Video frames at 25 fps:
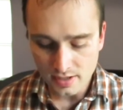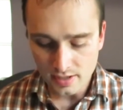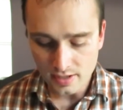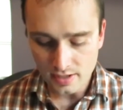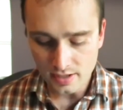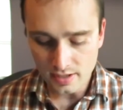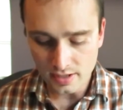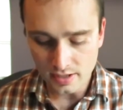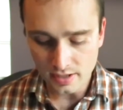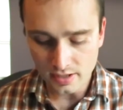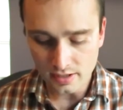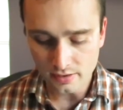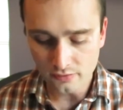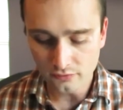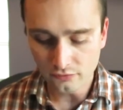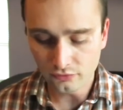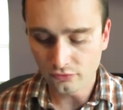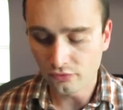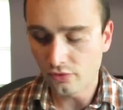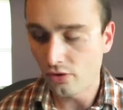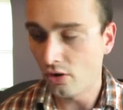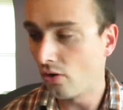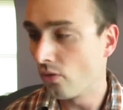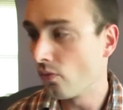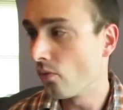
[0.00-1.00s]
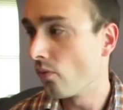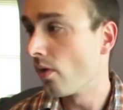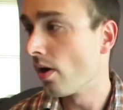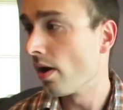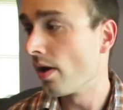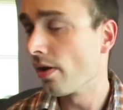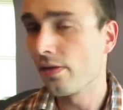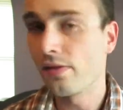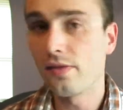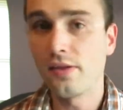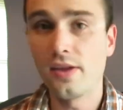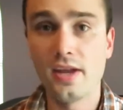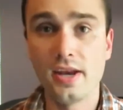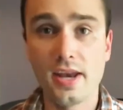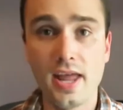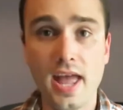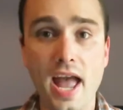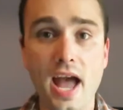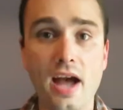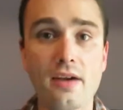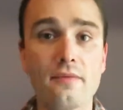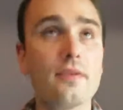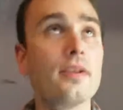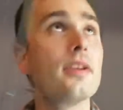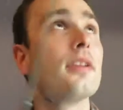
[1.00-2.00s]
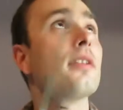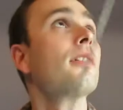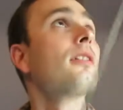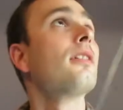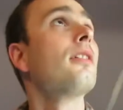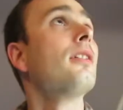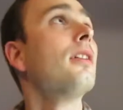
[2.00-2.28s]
is go with an Avid.